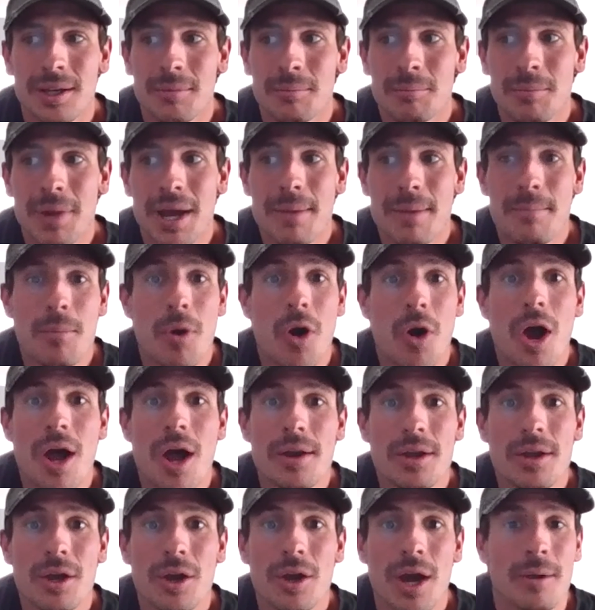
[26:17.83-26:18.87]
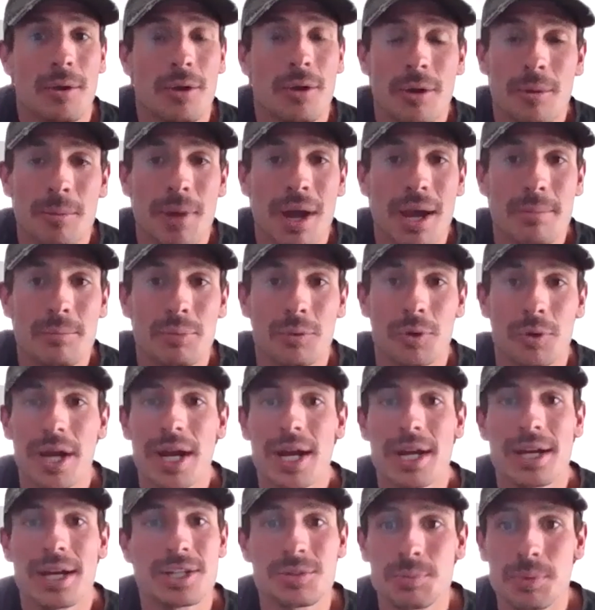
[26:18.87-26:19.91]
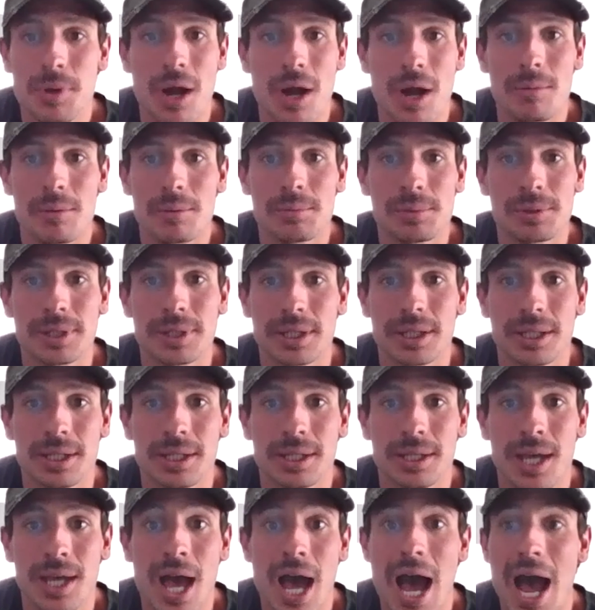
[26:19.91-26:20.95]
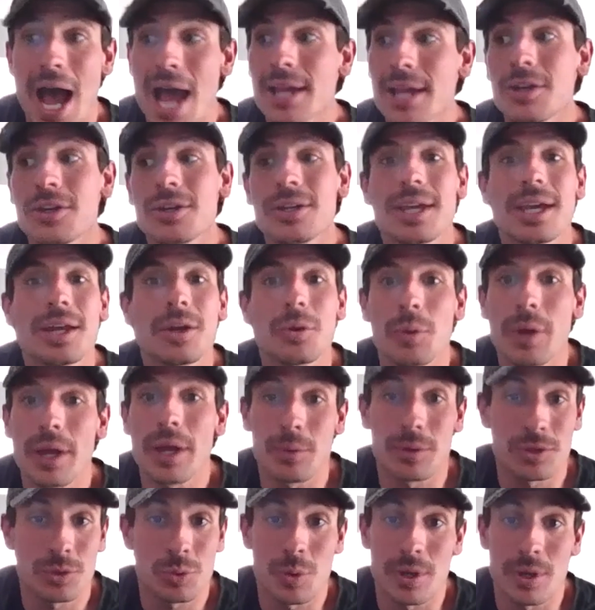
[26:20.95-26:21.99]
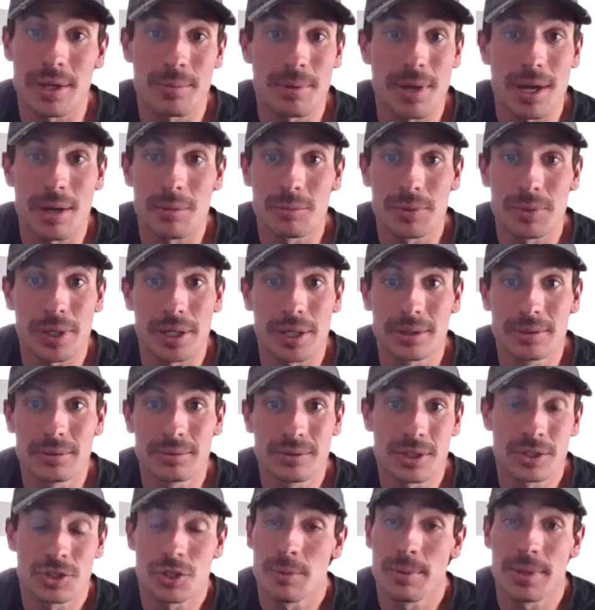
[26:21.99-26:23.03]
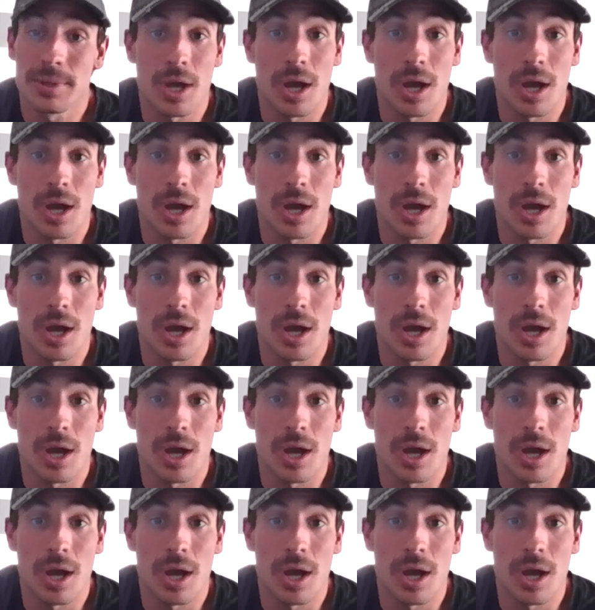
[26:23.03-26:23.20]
my mono, or my braid is probably, I could get away with 20-pound braid, to be